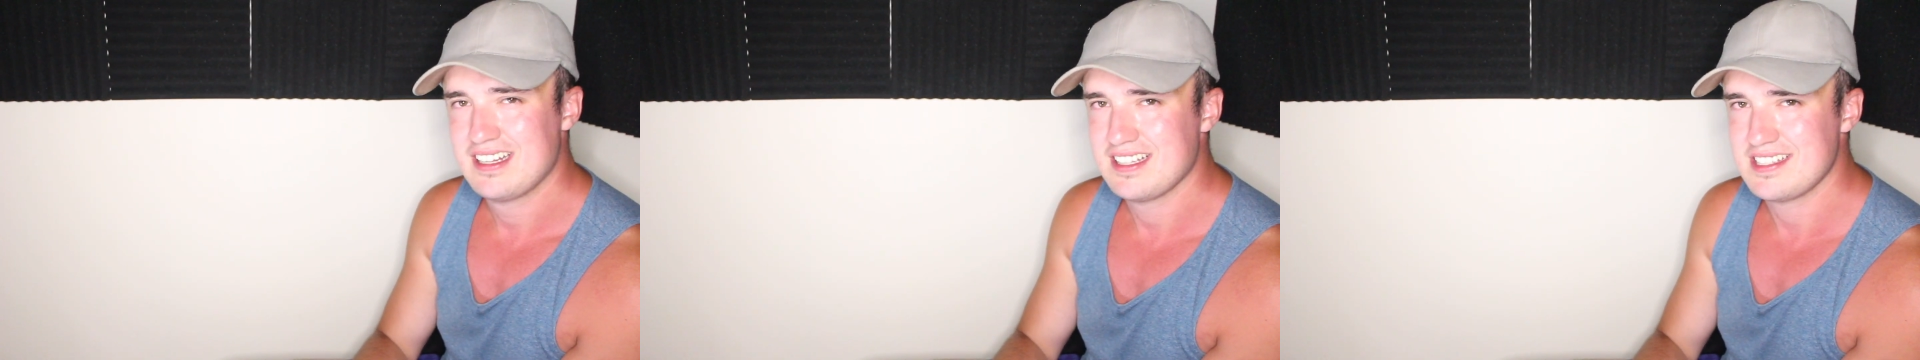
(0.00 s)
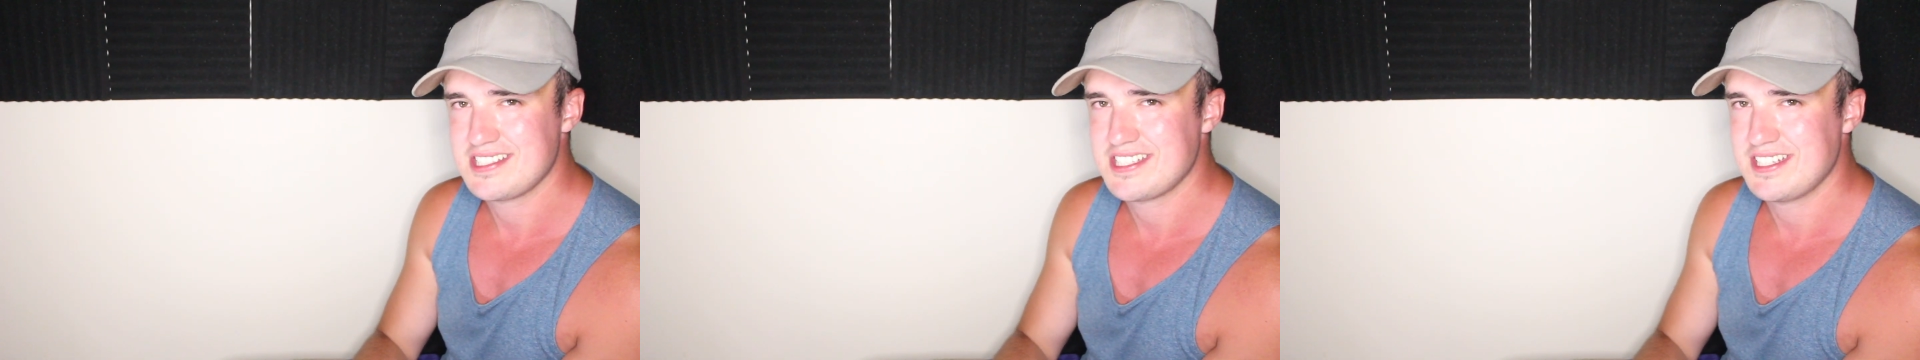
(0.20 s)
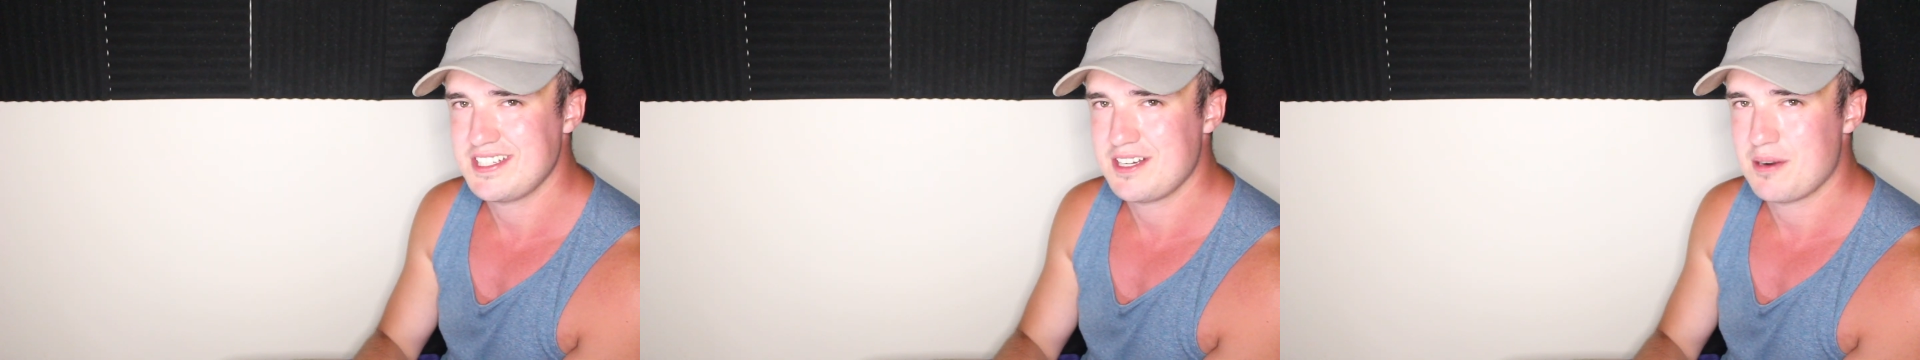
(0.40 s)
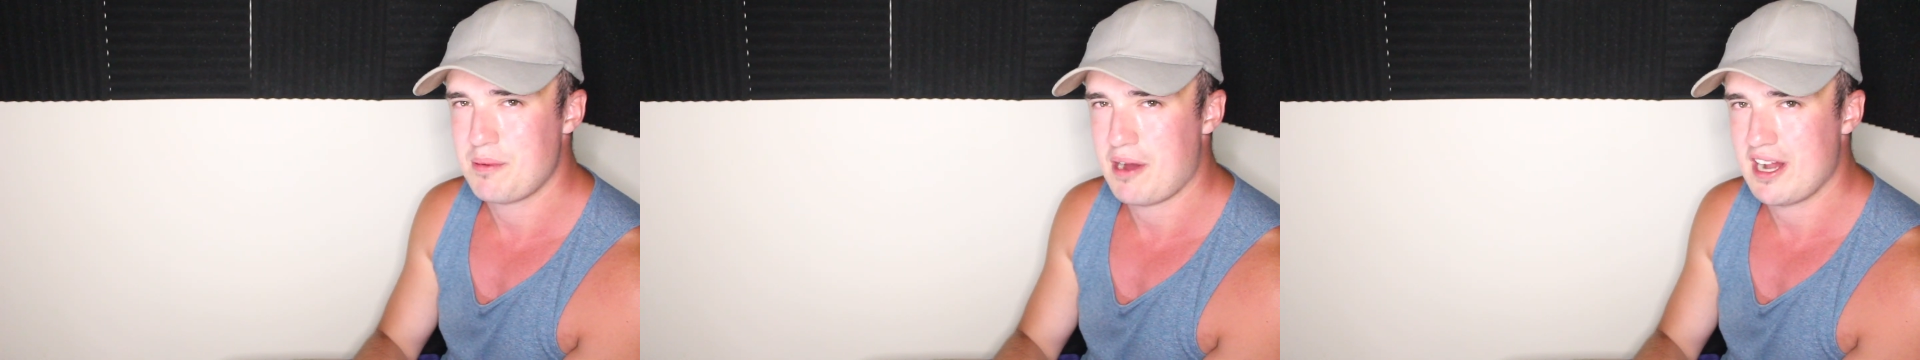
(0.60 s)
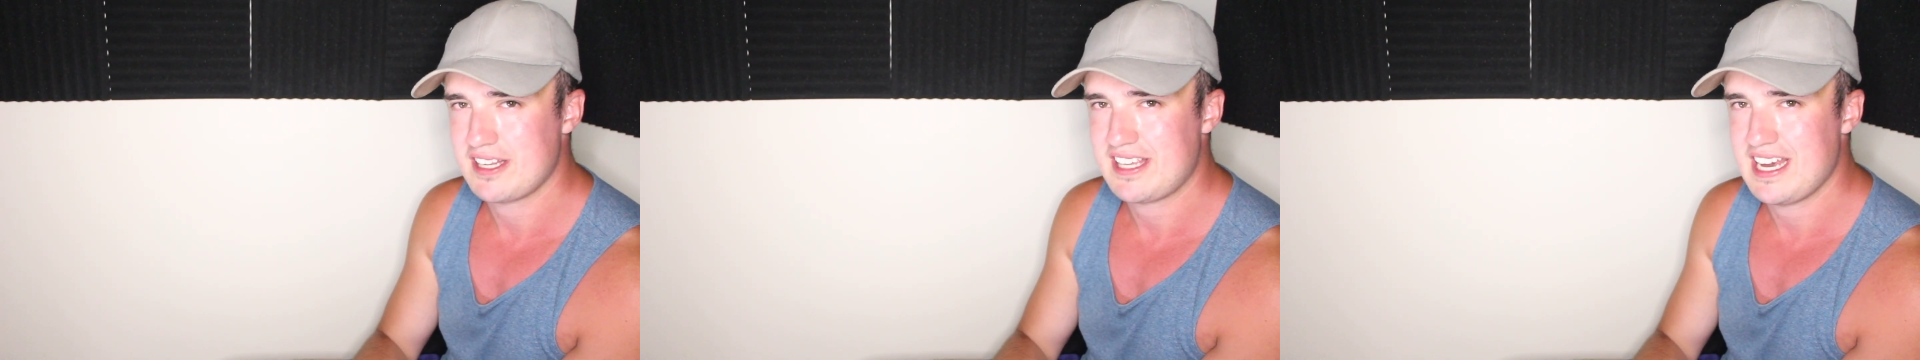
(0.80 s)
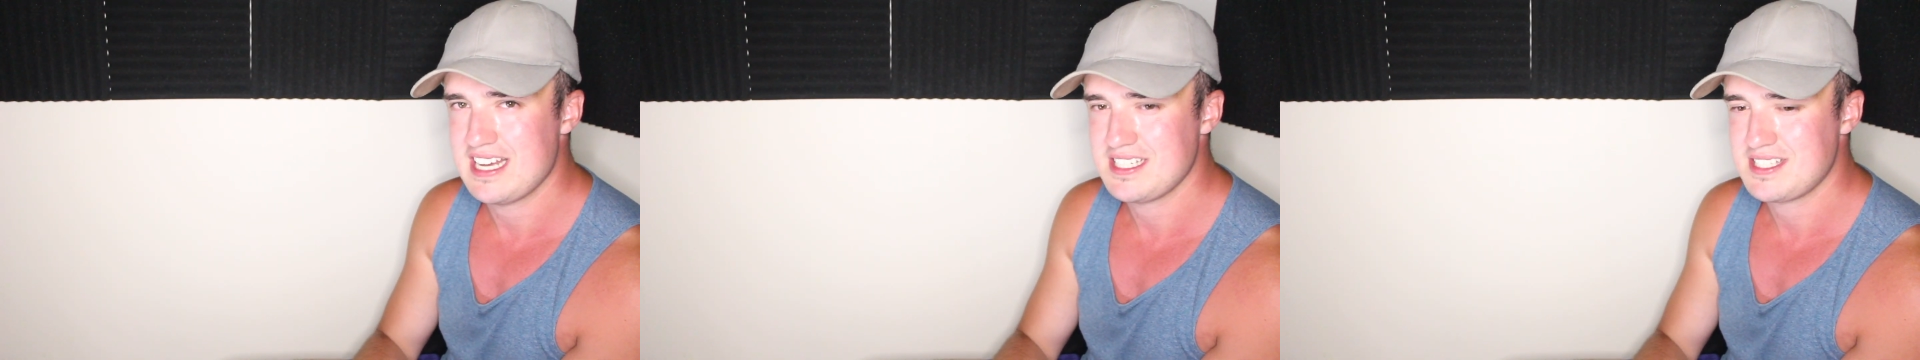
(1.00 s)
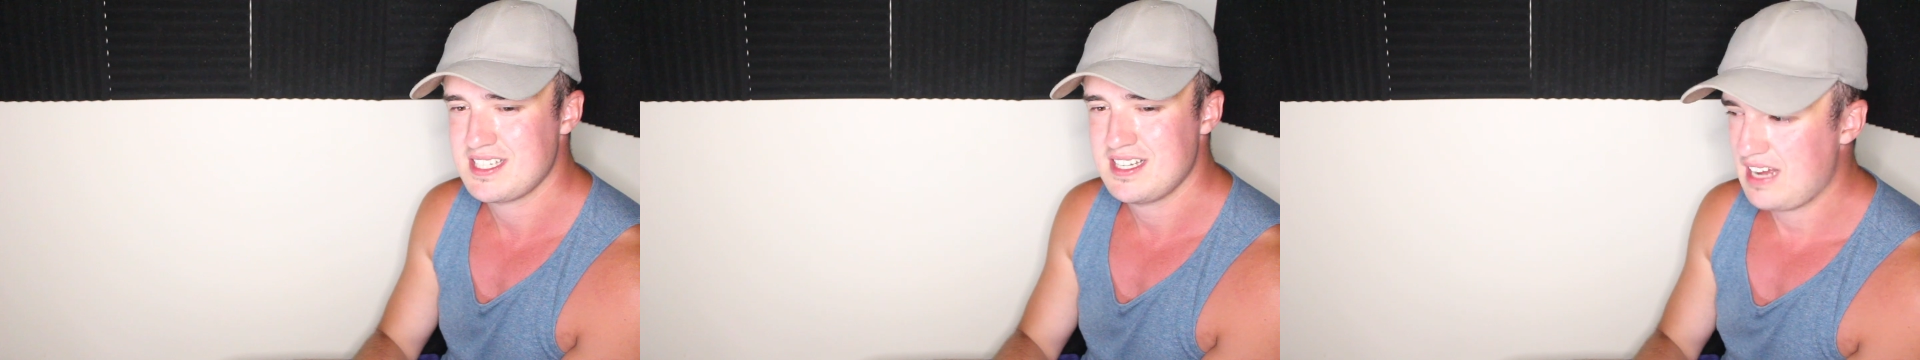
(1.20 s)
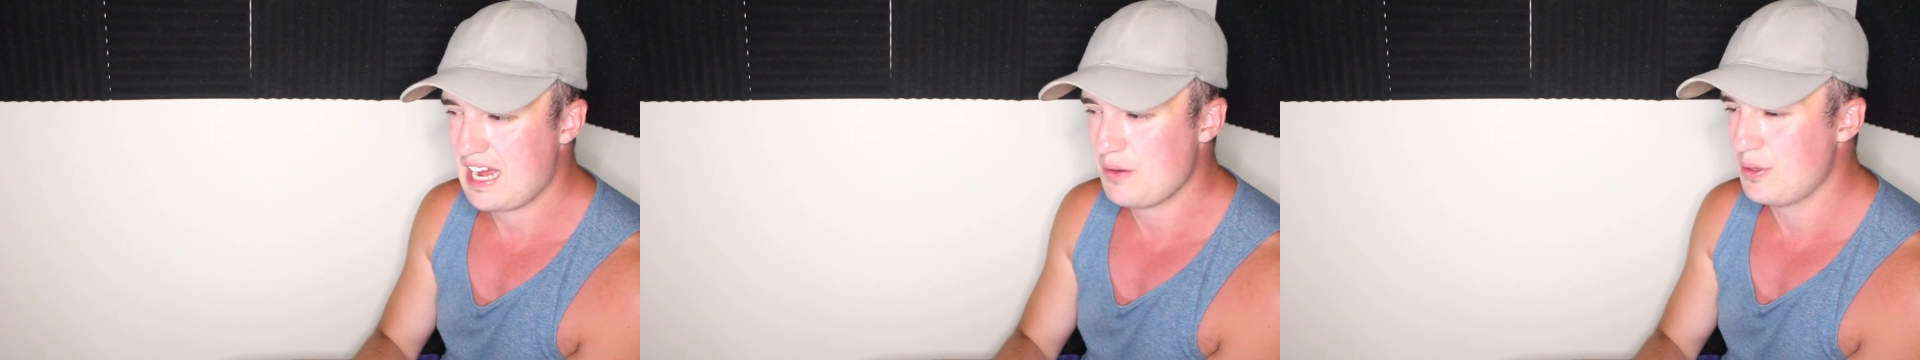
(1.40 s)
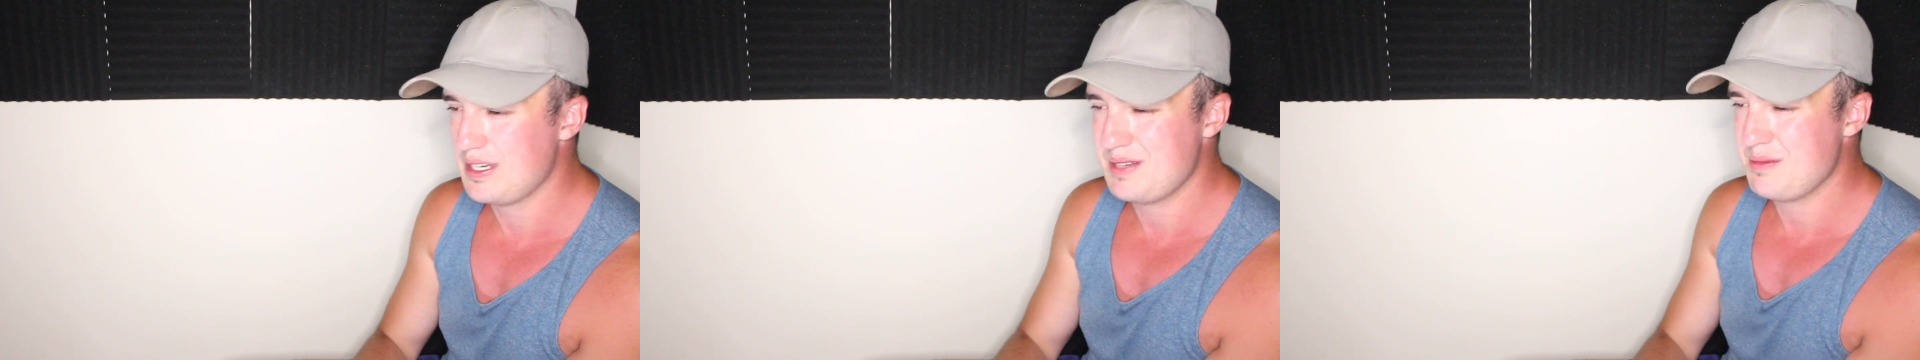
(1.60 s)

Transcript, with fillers: listen to your podcast, I